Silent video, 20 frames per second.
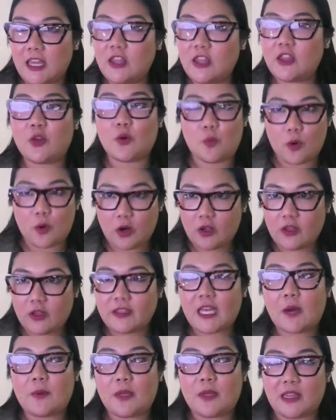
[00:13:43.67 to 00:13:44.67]
in the
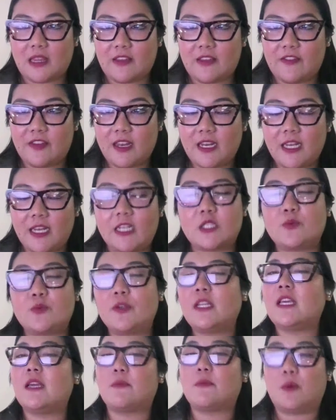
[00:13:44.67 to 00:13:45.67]
world that we live in, it is
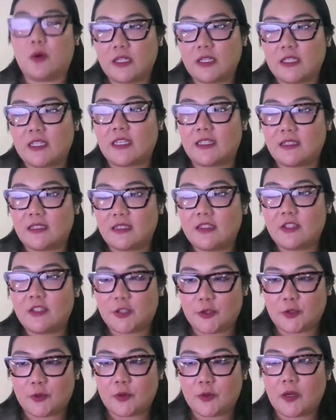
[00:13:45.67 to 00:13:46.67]
really important
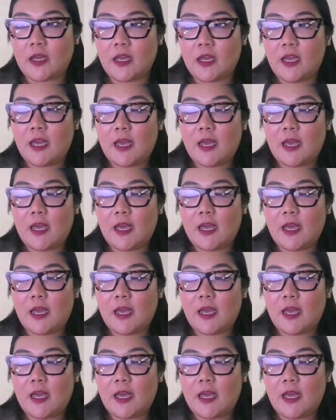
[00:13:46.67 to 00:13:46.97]
to